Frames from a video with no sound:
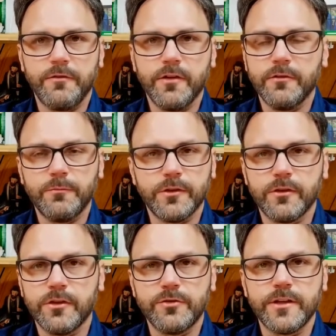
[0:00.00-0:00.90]
don't know
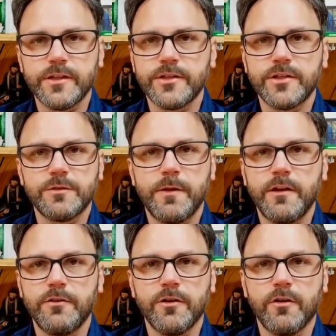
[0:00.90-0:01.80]
what the good translation is,
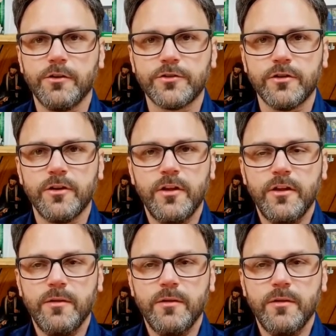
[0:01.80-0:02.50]
depending on your culture,